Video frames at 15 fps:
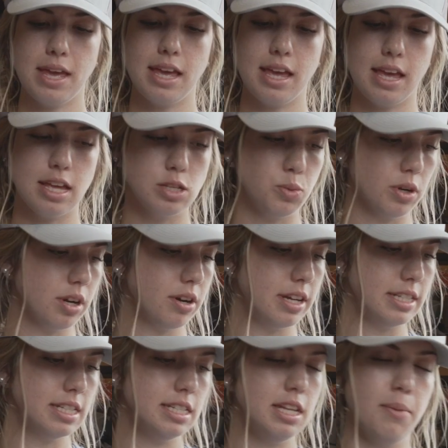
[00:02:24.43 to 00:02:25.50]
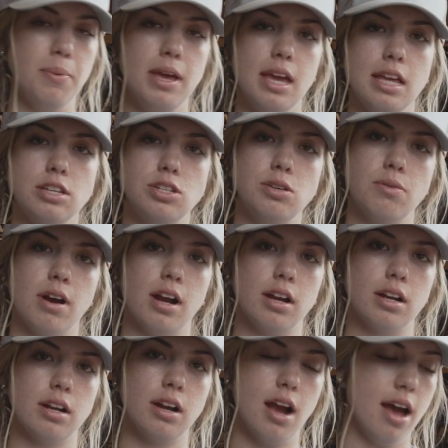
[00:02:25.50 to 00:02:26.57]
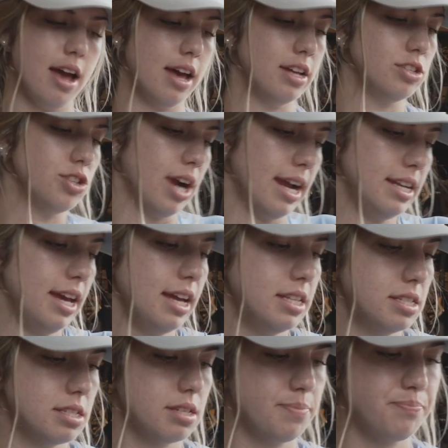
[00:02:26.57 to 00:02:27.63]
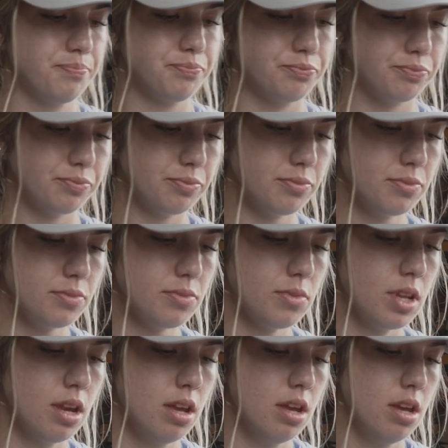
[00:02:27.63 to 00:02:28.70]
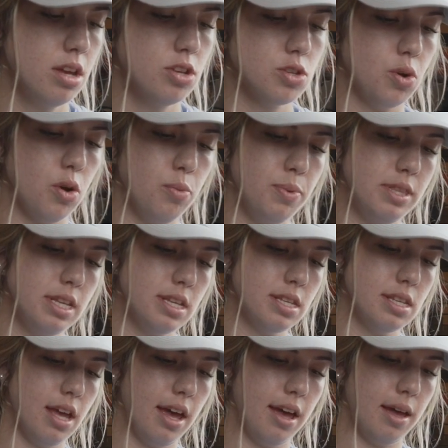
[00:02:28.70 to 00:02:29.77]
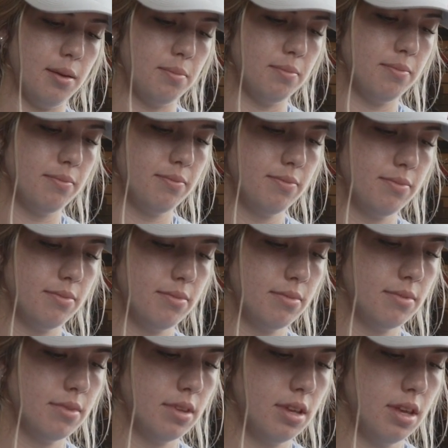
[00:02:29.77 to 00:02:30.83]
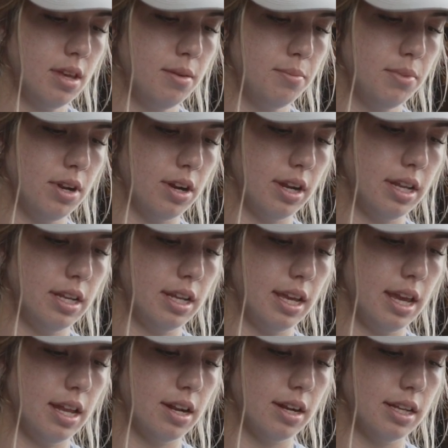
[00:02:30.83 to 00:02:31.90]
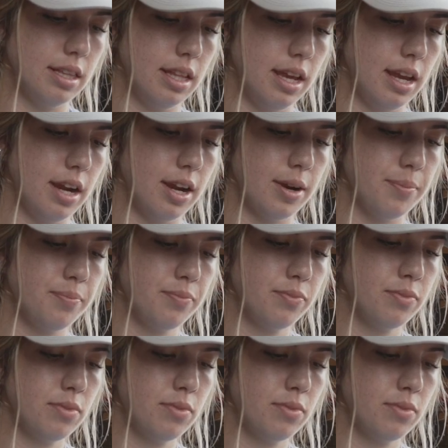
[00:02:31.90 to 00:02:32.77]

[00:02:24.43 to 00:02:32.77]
is we're going to dip it into our dry dust. So open this up, put our indicator in there.